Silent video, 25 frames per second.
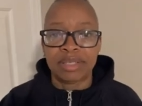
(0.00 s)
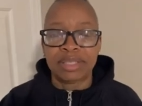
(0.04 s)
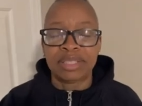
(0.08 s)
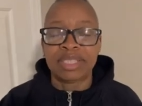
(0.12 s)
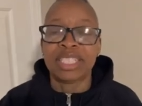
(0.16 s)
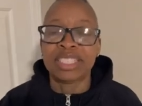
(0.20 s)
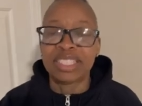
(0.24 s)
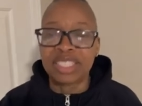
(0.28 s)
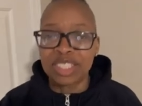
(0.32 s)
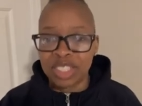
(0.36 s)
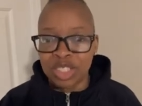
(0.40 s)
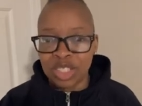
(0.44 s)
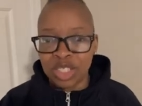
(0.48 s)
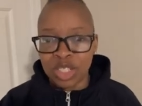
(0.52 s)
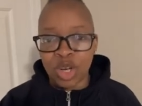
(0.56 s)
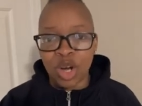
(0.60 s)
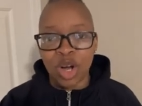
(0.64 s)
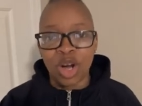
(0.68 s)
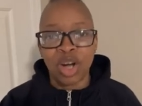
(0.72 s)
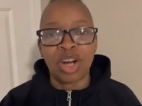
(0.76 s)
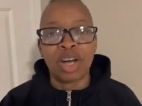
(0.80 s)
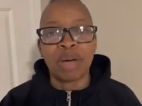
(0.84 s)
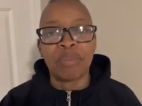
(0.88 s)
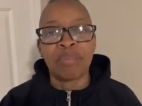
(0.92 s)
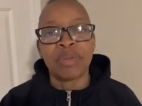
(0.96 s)
This is
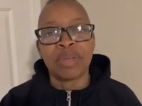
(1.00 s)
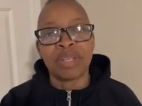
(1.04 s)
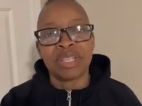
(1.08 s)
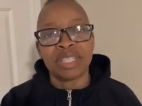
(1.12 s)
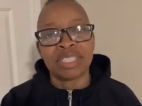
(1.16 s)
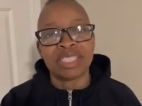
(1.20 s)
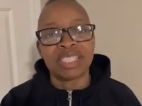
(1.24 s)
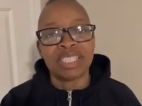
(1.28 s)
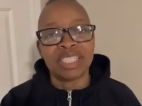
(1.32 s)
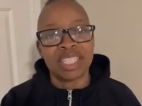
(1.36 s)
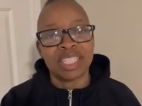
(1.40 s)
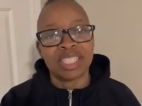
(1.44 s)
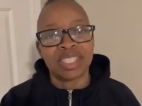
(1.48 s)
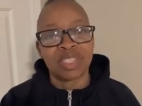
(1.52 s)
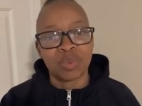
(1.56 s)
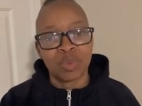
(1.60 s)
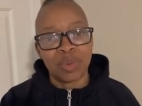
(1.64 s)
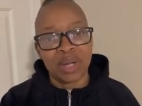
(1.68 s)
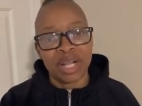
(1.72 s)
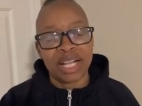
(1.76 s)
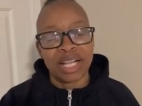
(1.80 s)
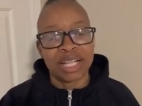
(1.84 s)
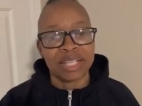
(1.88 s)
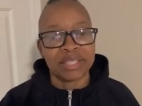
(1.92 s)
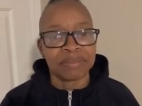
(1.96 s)
your community as
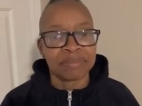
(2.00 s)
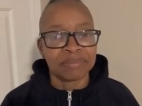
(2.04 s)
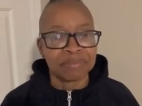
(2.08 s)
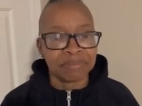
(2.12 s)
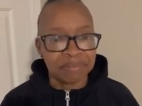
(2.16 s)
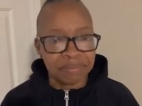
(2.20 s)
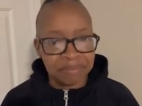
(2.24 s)
well.